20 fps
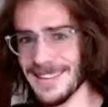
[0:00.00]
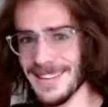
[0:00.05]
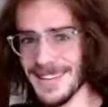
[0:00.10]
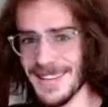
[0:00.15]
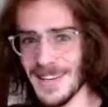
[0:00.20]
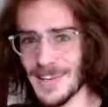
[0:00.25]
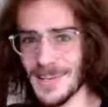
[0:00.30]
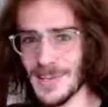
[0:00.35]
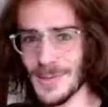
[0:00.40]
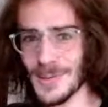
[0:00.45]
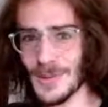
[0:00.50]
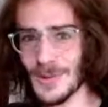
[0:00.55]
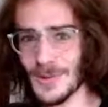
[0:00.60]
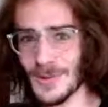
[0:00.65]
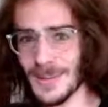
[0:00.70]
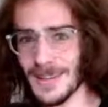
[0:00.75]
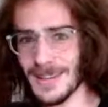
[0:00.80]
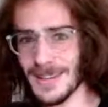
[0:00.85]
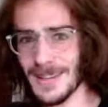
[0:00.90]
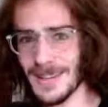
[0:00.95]
does the Zoom
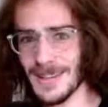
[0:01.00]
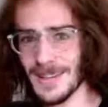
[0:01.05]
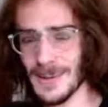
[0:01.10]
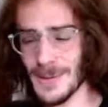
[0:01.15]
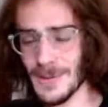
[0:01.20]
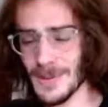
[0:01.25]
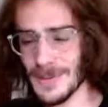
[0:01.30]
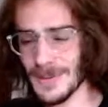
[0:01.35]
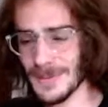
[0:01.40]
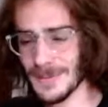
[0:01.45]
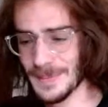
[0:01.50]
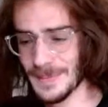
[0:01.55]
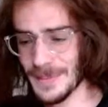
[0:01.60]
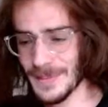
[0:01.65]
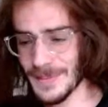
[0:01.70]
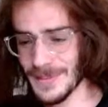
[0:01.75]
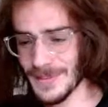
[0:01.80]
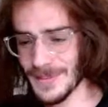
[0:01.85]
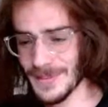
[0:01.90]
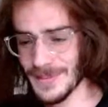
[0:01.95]
link open.
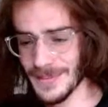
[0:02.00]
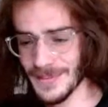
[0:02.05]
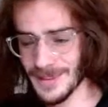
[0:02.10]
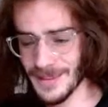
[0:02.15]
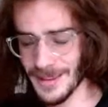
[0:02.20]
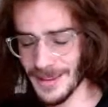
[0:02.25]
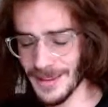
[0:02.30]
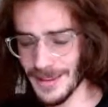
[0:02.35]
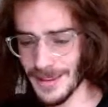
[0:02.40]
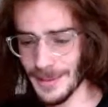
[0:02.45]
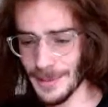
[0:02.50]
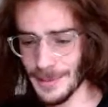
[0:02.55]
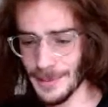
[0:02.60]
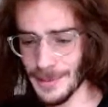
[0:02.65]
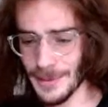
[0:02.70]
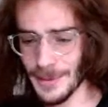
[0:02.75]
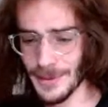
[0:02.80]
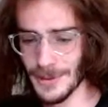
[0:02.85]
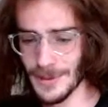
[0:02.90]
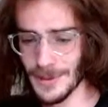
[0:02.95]
I think that'd be
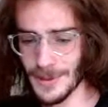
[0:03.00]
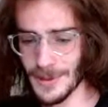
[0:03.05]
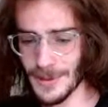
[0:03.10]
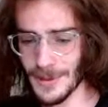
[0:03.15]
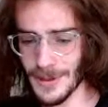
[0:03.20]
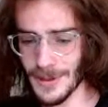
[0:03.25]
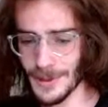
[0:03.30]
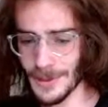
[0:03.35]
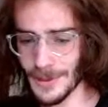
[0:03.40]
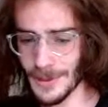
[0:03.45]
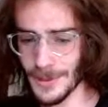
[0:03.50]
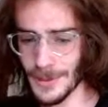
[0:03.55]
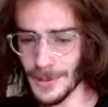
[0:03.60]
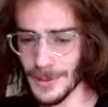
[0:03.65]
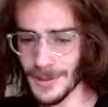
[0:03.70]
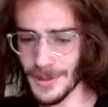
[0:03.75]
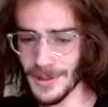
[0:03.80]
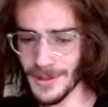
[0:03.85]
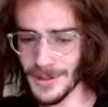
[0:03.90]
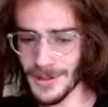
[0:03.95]
pretty cool. I don't know if it'd
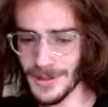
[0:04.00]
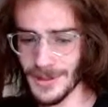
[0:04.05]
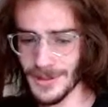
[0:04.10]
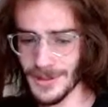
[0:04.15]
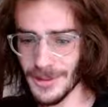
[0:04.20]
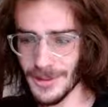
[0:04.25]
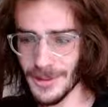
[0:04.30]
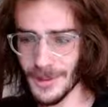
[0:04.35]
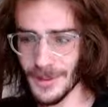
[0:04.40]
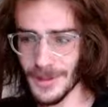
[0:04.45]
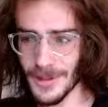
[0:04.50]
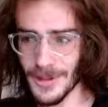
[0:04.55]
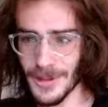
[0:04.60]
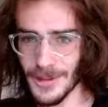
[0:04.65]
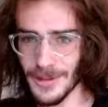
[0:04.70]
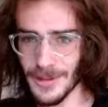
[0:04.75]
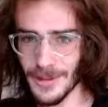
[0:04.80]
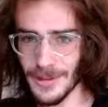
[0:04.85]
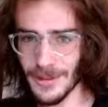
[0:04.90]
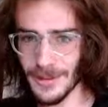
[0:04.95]
be too
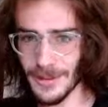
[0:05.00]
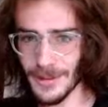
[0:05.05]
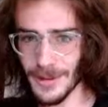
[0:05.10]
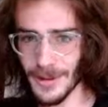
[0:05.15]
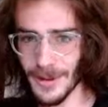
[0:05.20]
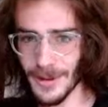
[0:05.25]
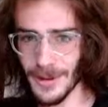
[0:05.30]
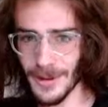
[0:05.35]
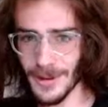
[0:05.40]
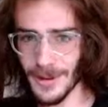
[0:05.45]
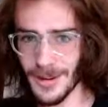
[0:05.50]
aggressive, but